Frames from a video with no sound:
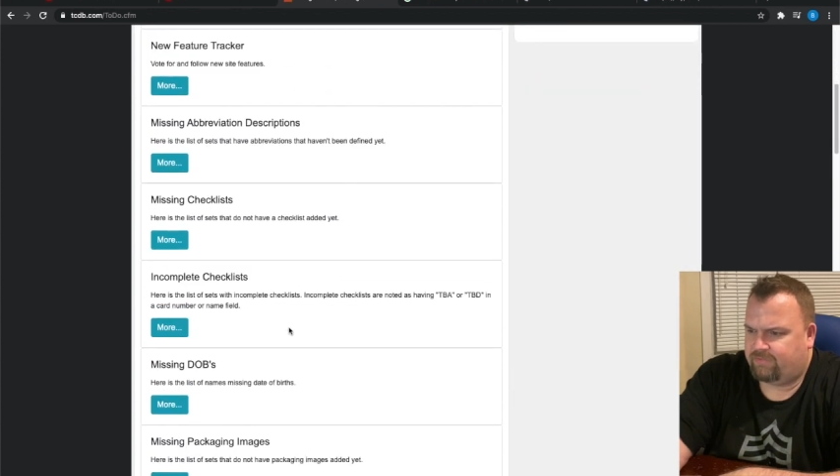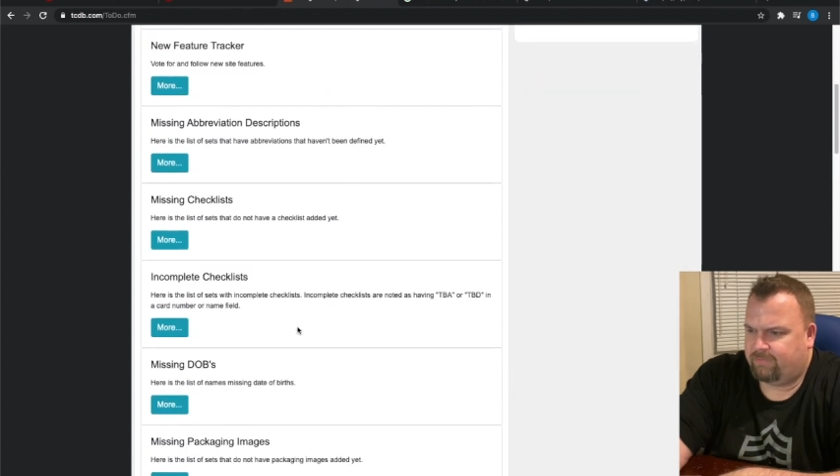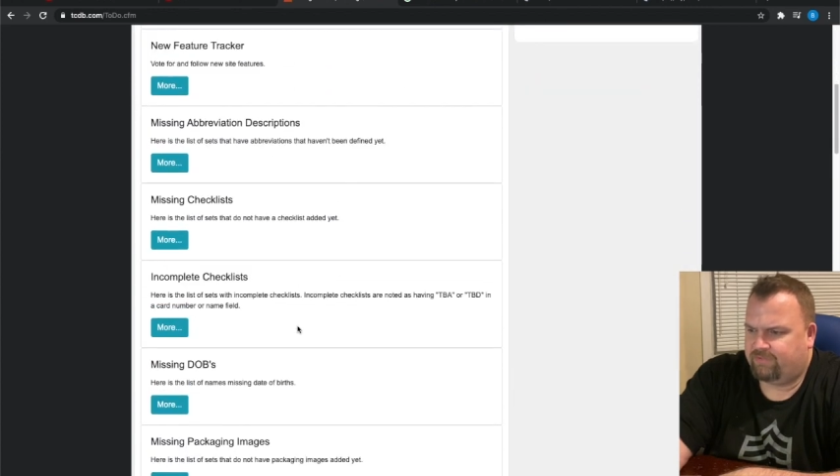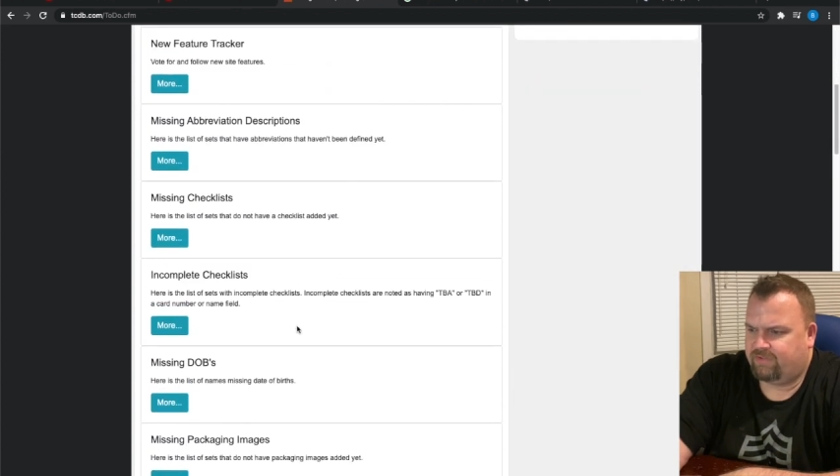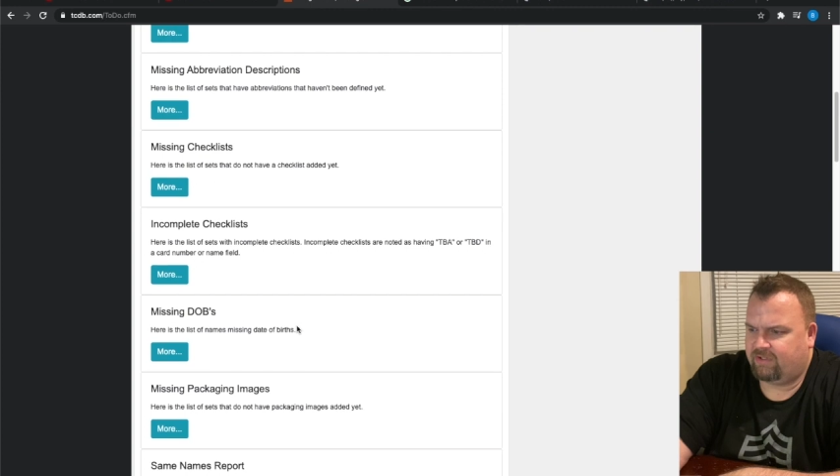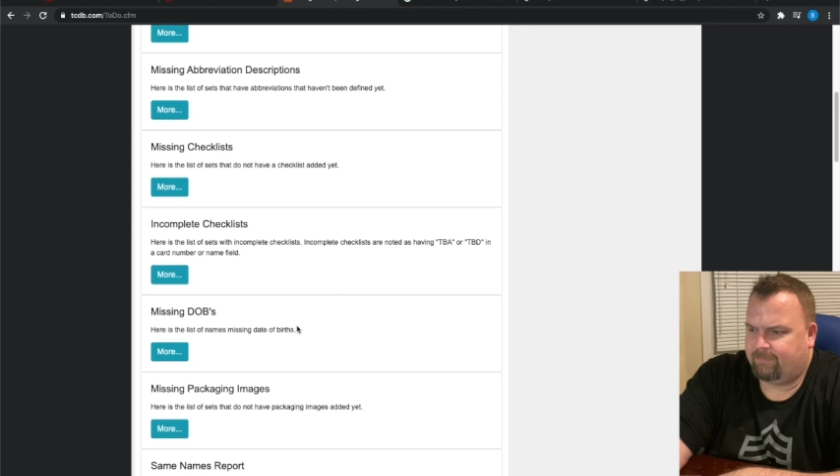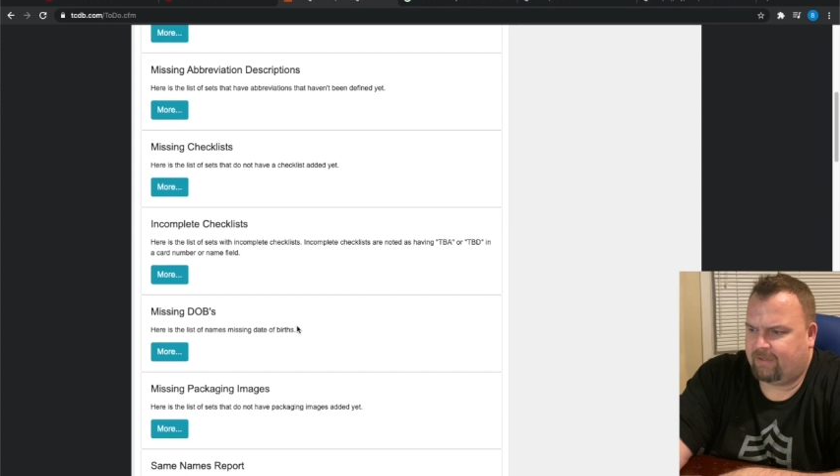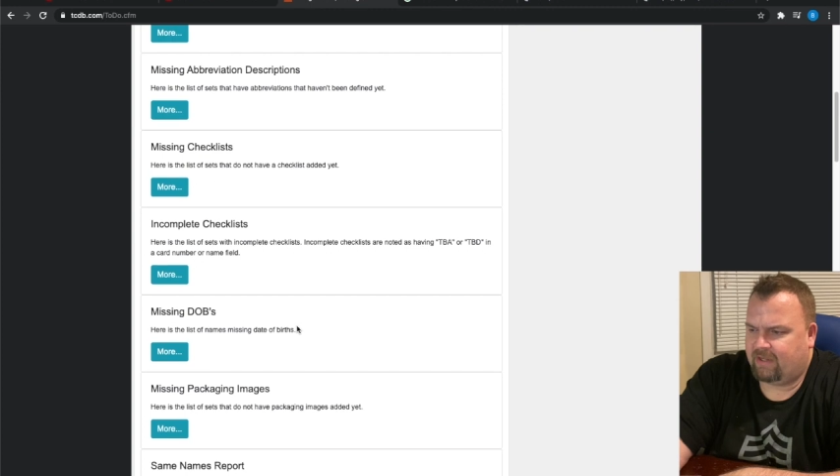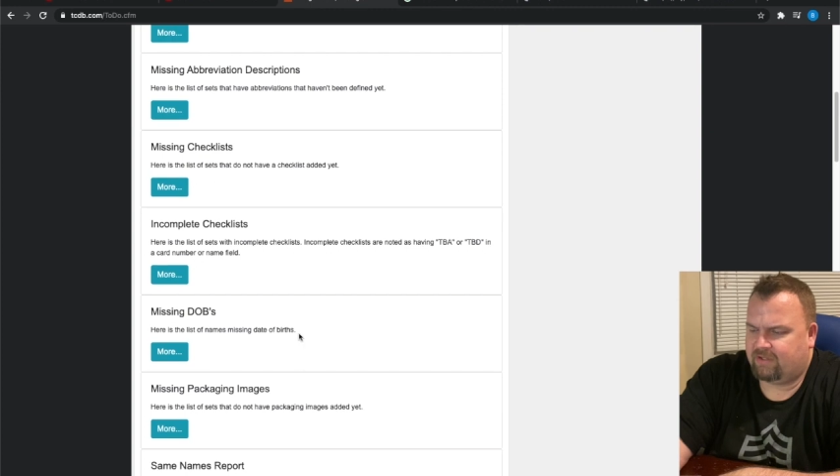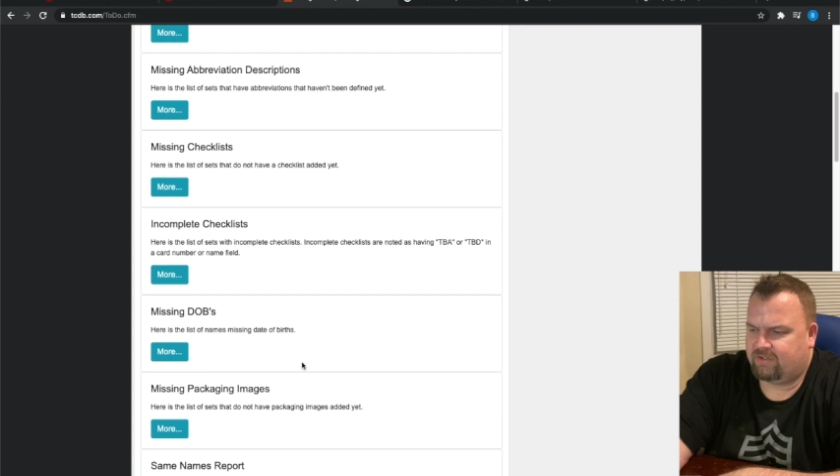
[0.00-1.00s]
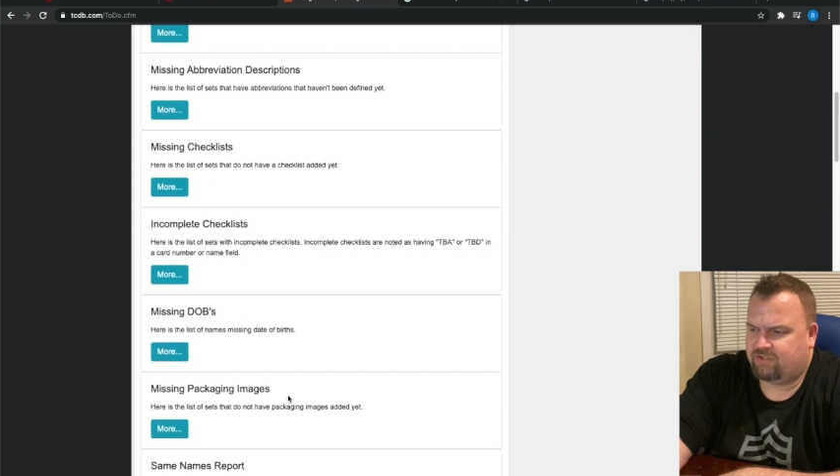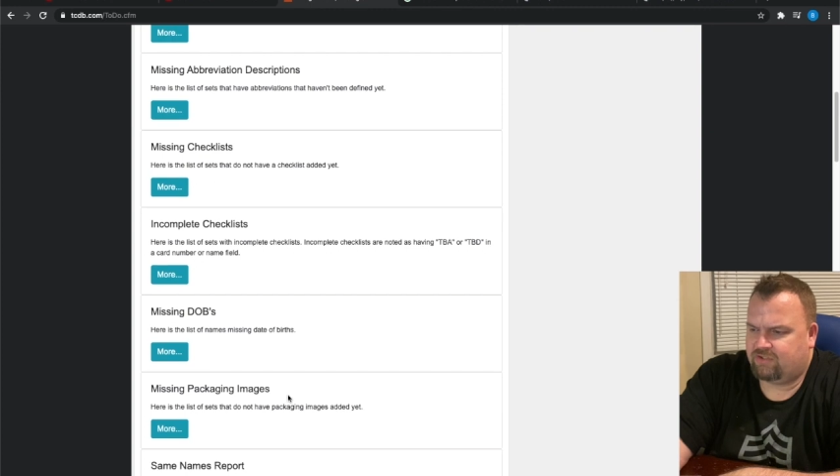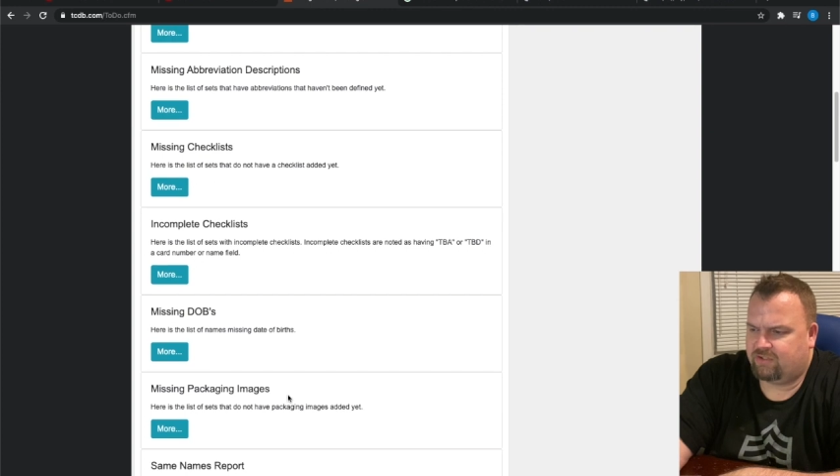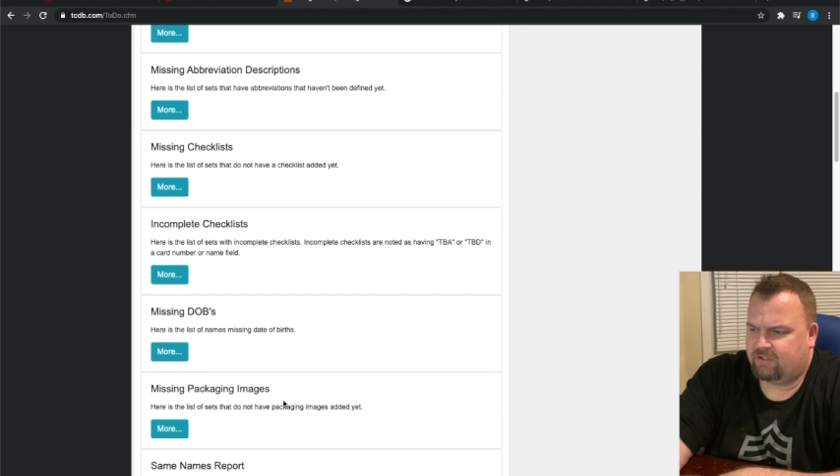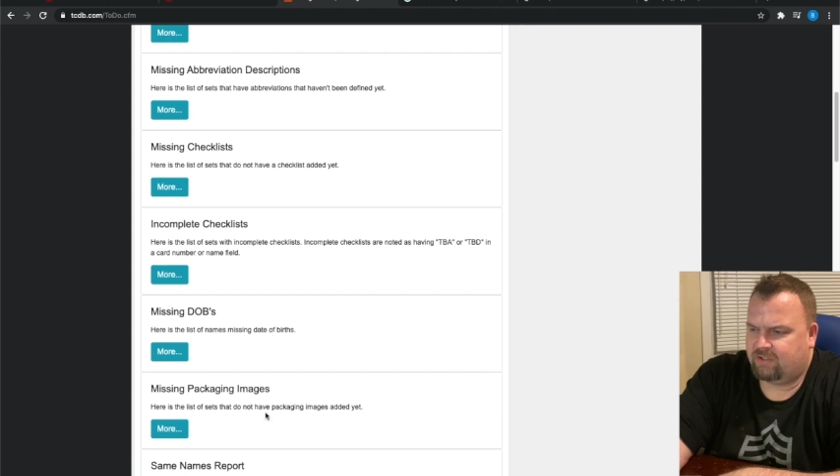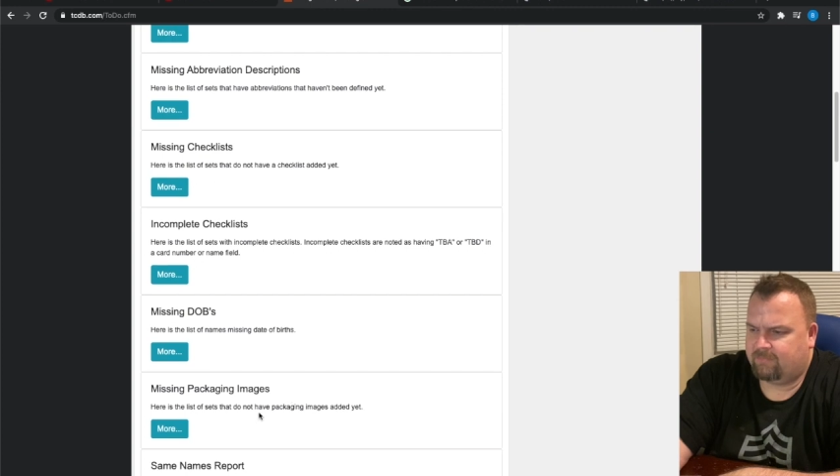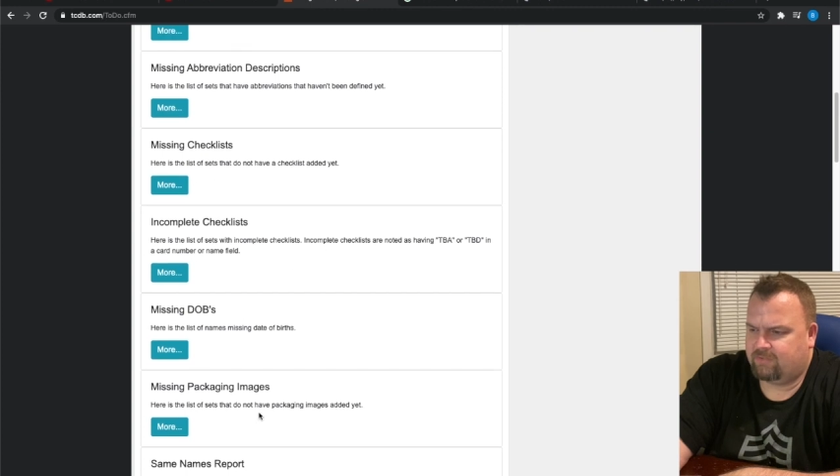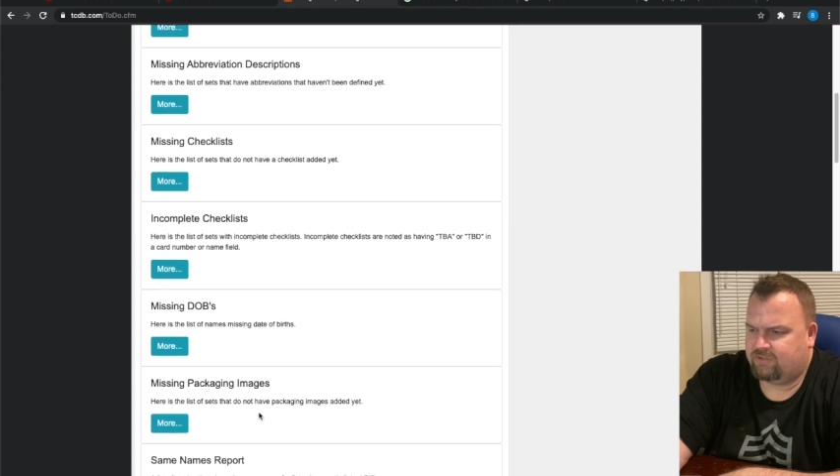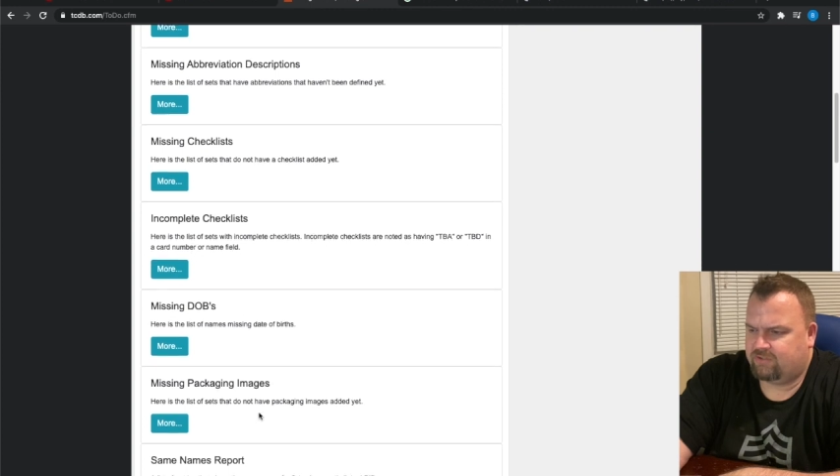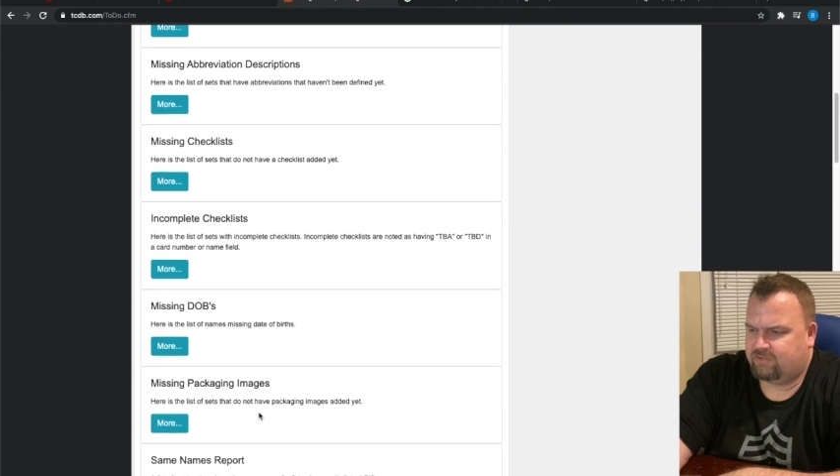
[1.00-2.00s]
missing packaging
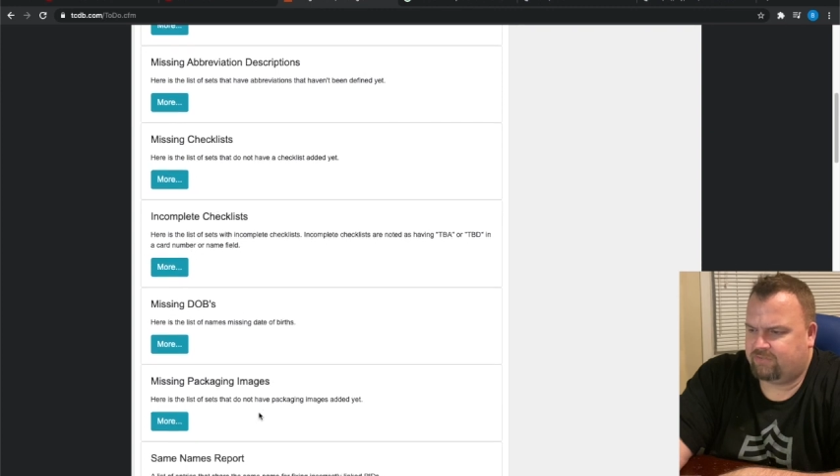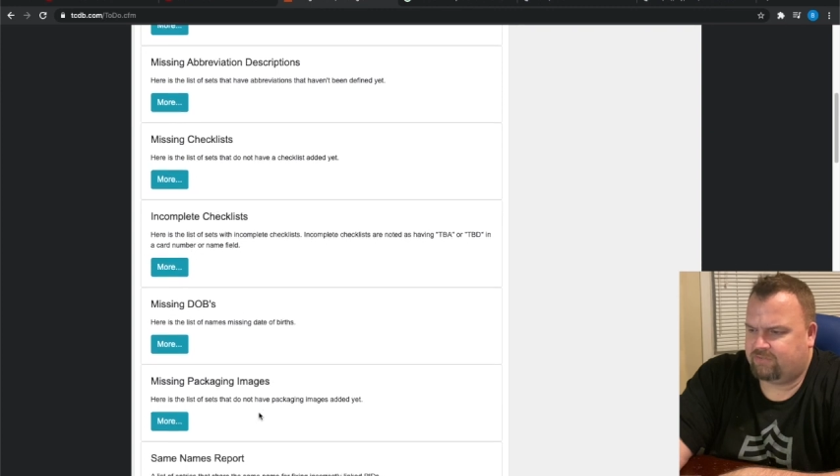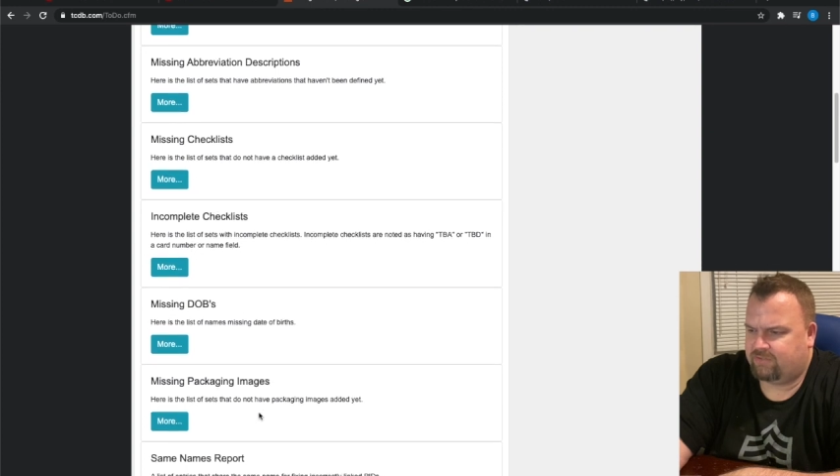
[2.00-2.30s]
images.